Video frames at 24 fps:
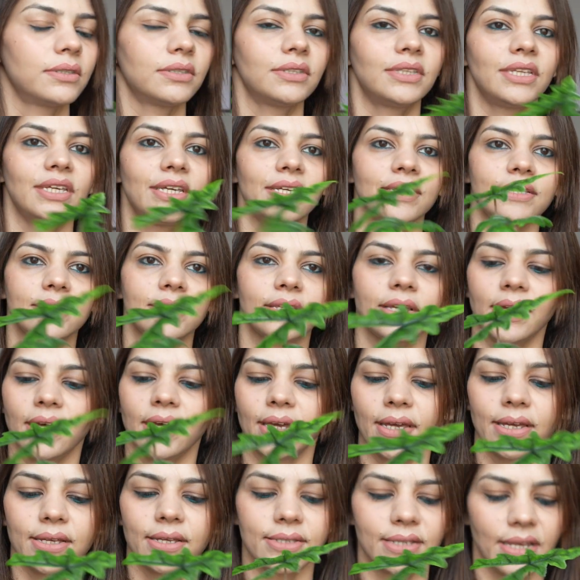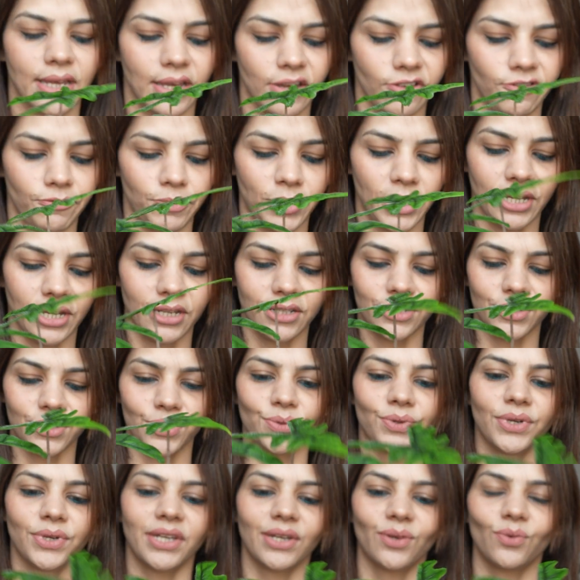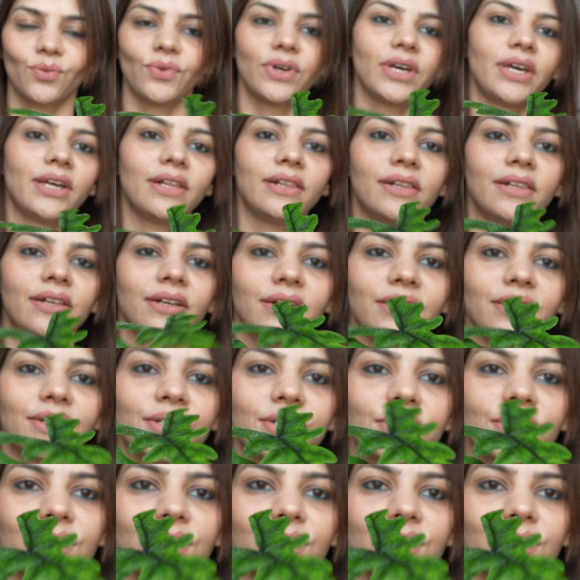these guys have been doing well